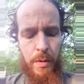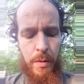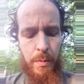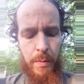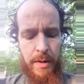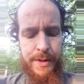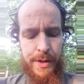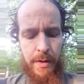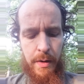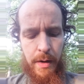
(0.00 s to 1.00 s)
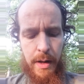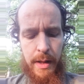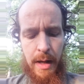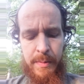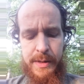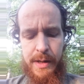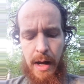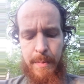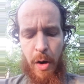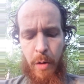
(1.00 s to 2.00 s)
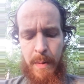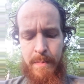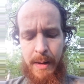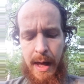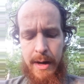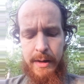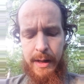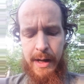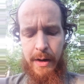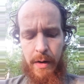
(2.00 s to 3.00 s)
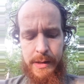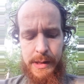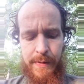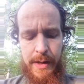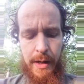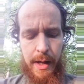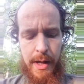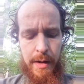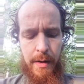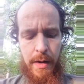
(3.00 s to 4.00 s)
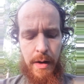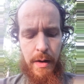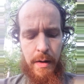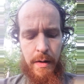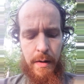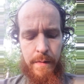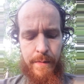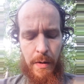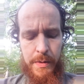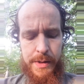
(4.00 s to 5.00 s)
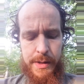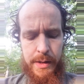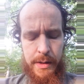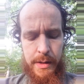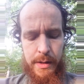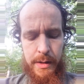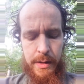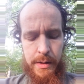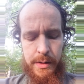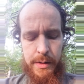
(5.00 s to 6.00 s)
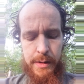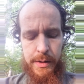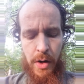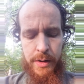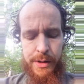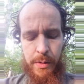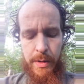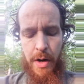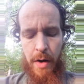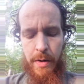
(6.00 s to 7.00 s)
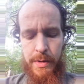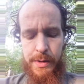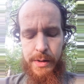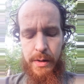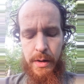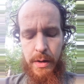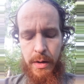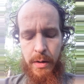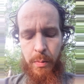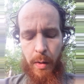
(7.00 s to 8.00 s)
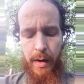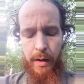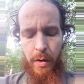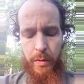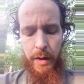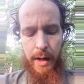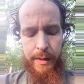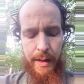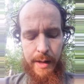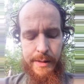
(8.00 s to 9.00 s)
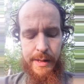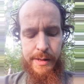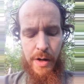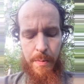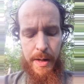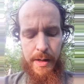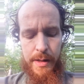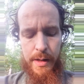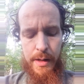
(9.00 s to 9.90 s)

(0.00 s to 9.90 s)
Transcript: Well, sir, that was the time Obed began to get on his feet again. Folks saw his 3 daughters wearing gold-like things as nobody